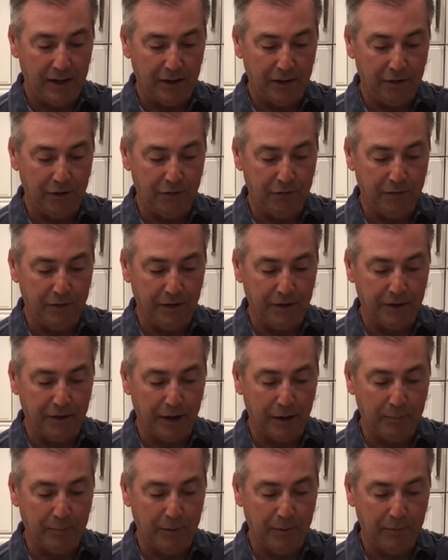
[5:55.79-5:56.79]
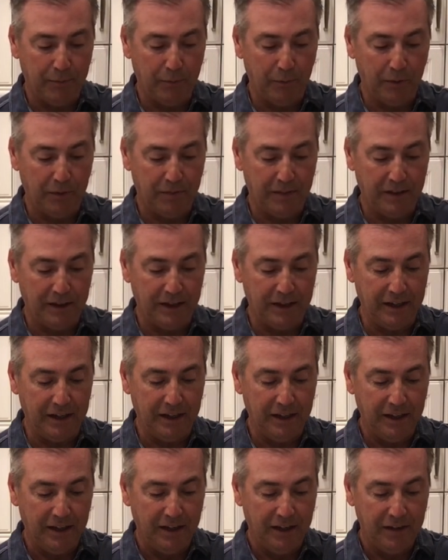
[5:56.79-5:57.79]
you fill it up with the
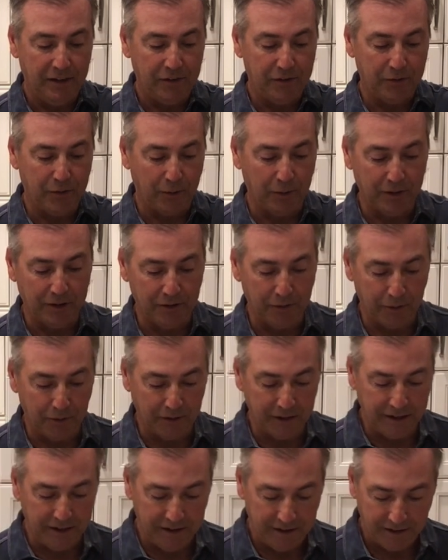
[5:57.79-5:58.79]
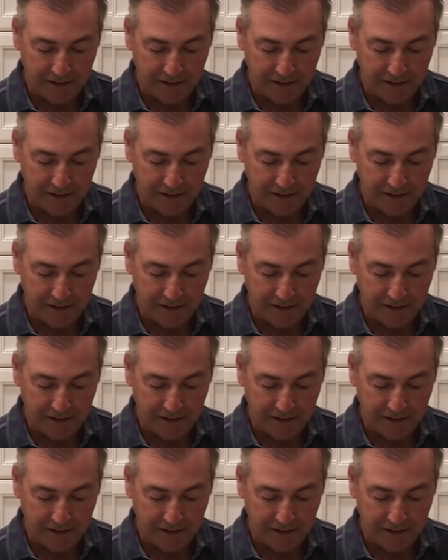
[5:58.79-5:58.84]
Stoli Doli,